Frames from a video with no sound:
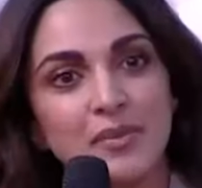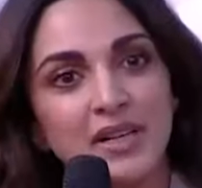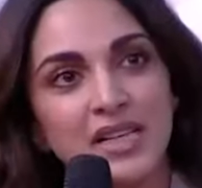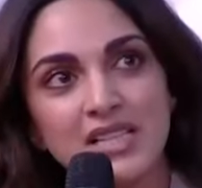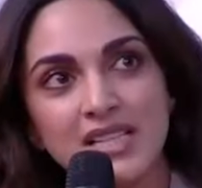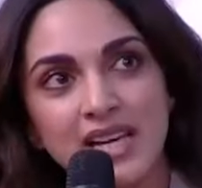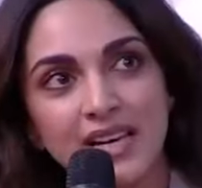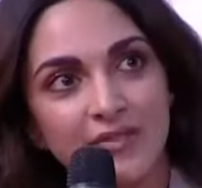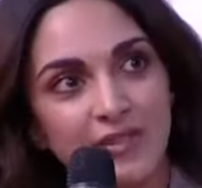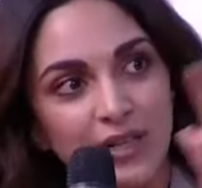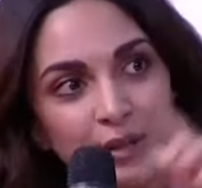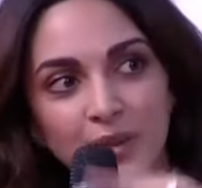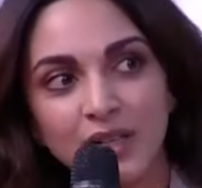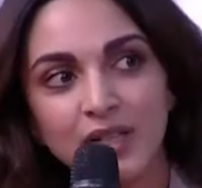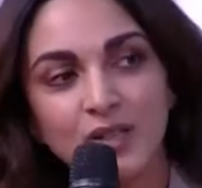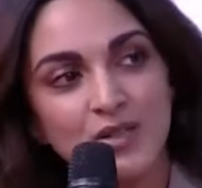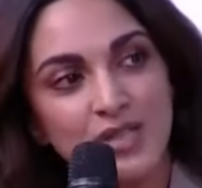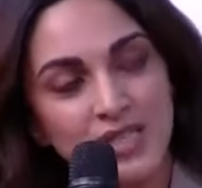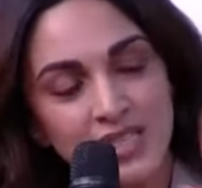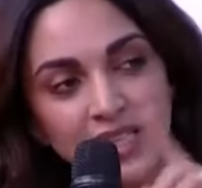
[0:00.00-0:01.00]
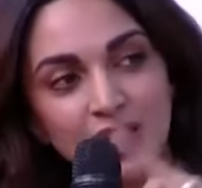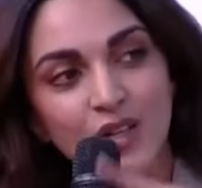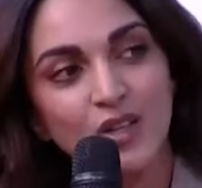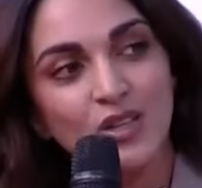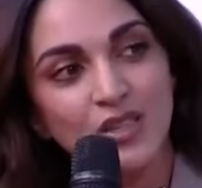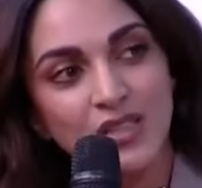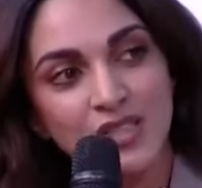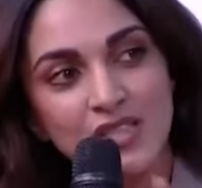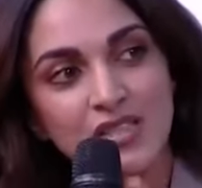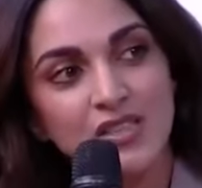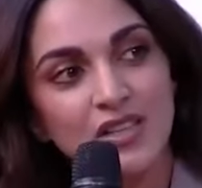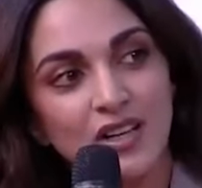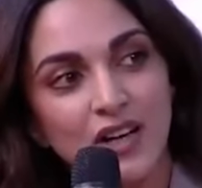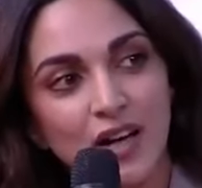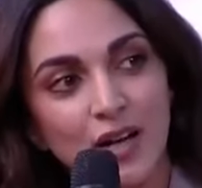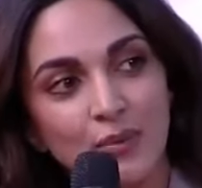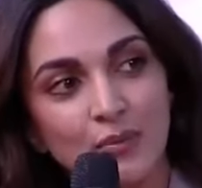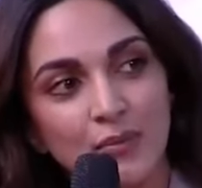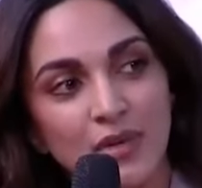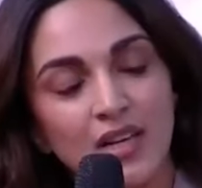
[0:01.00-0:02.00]
me, it's everyone you're seeing on
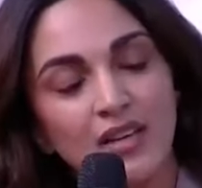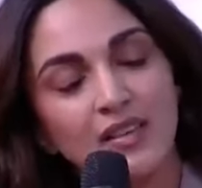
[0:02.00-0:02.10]
Instagram.